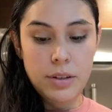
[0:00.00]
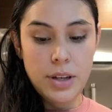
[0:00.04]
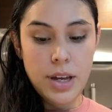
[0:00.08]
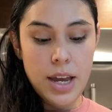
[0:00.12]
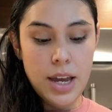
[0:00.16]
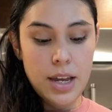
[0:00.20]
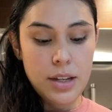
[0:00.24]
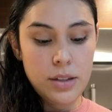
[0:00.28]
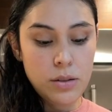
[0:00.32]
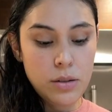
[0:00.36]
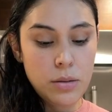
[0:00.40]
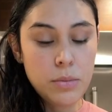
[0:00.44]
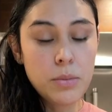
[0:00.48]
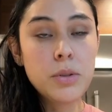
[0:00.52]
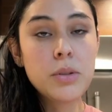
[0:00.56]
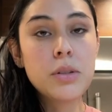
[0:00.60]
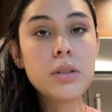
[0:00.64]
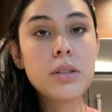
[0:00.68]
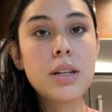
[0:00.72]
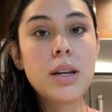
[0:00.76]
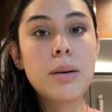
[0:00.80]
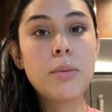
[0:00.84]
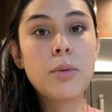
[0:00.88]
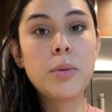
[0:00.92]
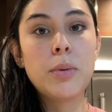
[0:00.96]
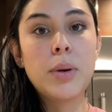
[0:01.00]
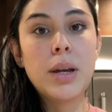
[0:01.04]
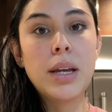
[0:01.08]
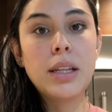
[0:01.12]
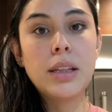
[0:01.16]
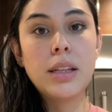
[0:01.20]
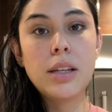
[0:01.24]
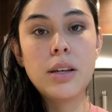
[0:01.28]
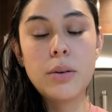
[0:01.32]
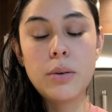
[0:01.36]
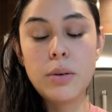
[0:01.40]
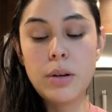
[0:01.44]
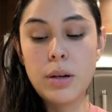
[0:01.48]
it's almost time to wake
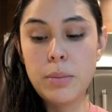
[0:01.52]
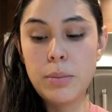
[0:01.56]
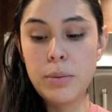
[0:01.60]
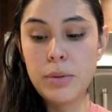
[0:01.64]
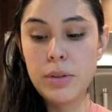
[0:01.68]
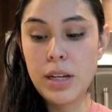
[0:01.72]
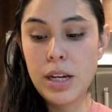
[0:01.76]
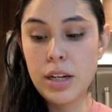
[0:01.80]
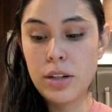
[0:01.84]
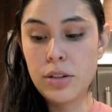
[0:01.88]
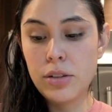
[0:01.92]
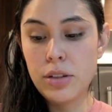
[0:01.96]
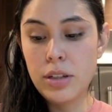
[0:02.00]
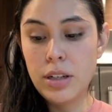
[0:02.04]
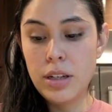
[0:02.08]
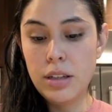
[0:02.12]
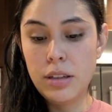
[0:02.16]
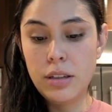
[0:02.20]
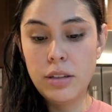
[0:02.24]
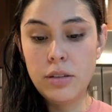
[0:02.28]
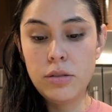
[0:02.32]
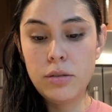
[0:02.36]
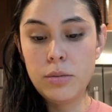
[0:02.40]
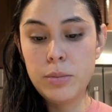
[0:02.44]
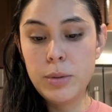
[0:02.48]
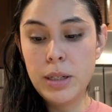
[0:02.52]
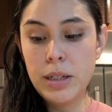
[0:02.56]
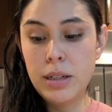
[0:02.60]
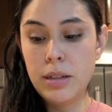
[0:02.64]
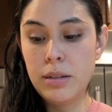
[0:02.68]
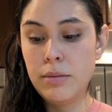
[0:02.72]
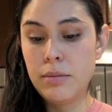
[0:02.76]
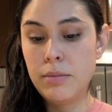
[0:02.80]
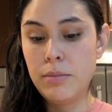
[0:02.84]
Leo up. It's actually a little bit